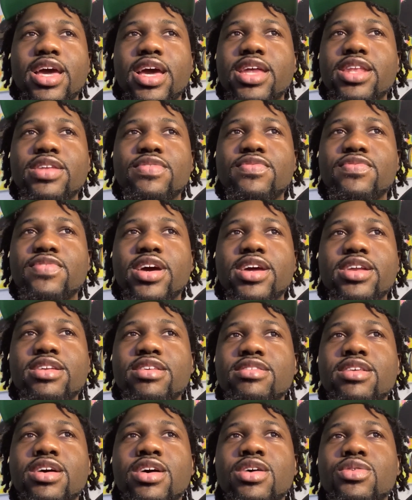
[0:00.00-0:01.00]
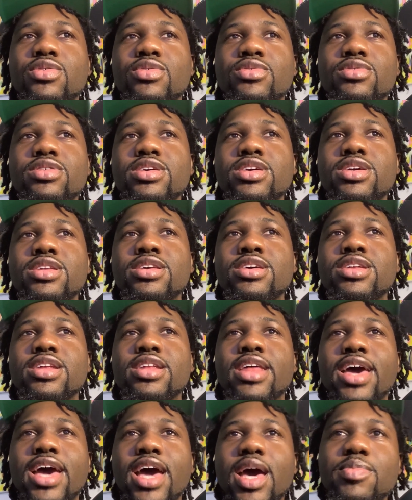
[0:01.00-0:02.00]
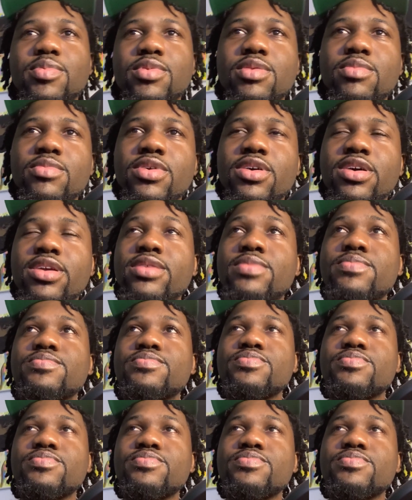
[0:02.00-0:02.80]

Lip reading: And the fact is, not only did it happen, but